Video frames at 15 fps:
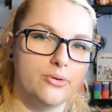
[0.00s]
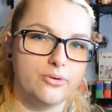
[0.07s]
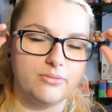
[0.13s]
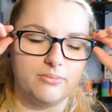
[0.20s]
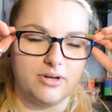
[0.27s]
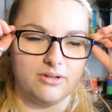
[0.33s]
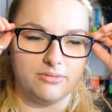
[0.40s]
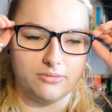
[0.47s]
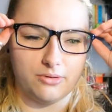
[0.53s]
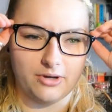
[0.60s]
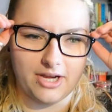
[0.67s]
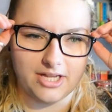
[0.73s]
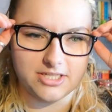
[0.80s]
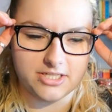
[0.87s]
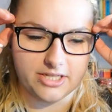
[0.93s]
Or, oh, well,
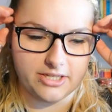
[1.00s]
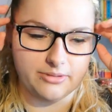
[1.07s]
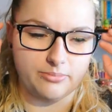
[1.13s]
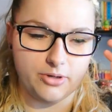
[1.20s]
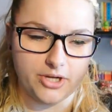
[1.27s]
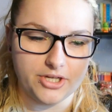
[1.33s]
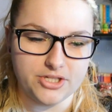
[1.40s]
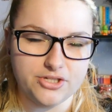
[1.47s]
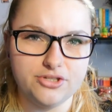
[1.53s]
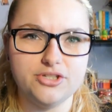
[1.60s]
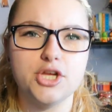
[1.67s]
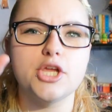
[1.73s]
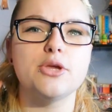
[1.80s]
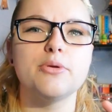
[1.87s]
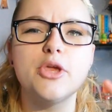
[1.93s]
not actually praise.
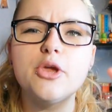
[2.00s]
Jesus.